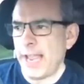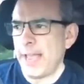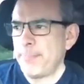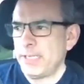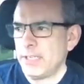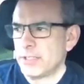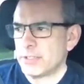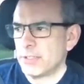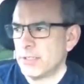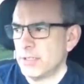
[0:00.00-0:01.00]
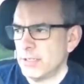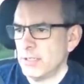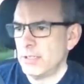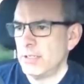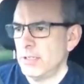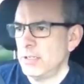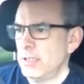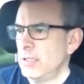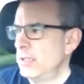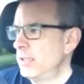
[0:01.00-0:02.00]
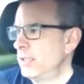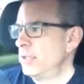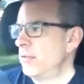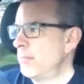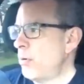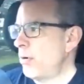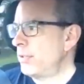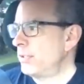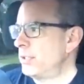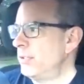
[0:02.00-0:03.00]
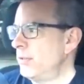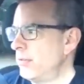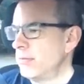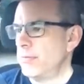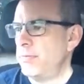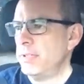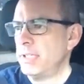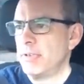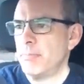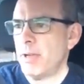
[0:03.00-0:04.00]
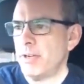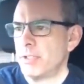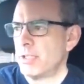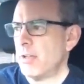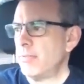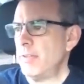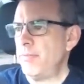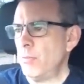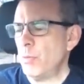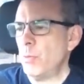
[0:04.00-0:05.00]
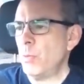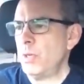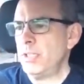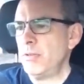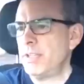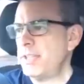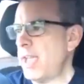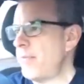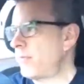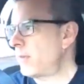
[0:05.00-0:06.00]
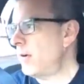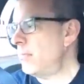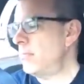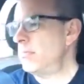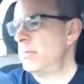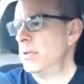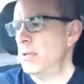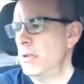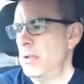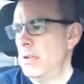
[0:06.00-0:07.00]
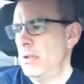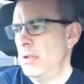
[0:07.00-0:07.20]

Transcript: deriving your happiness, your importance, your feeling good about yourself, when you get that from